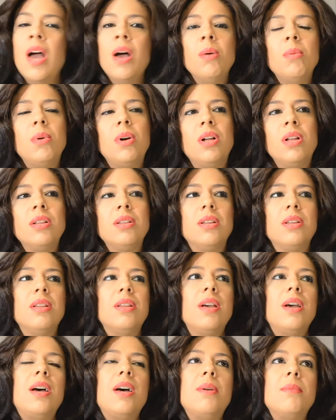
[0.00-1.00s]
Well,
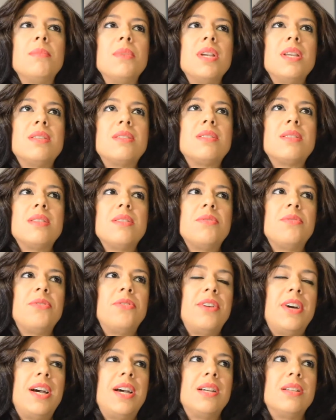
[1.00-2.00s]
it's the
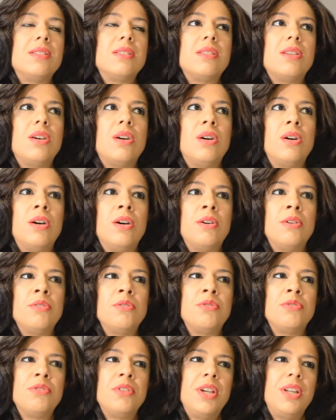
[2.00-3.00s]
fact
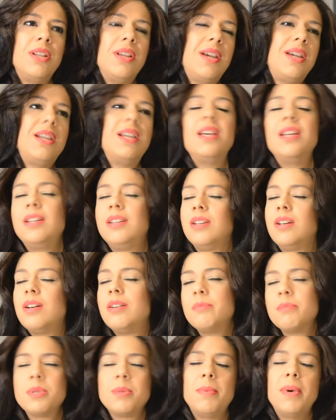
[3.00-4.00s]
of, and it
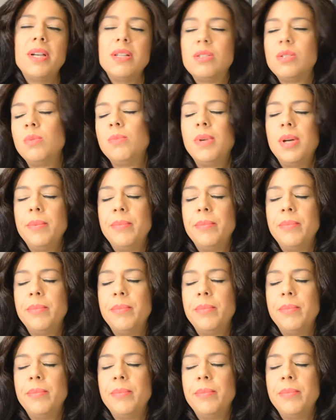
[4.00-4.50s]
comes back to my